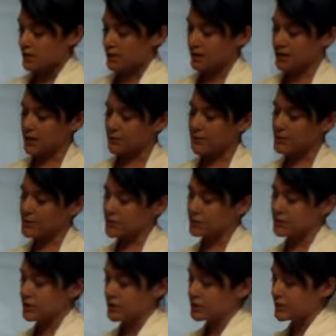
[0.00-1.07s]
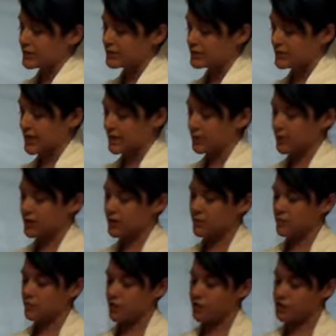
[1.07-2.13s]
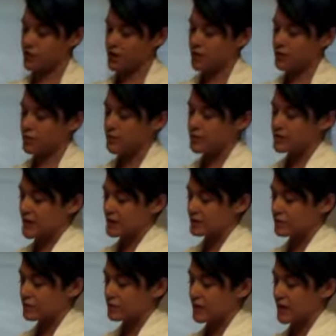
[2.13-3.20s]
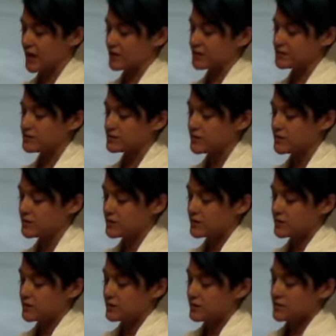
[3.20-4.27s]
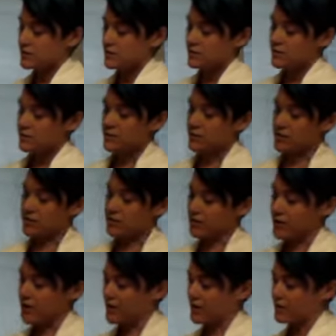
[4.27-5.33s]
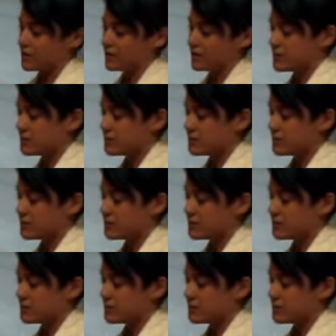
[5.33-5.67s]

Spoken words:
And if you can see, I'm running the brush all the way down through the ends of her hair.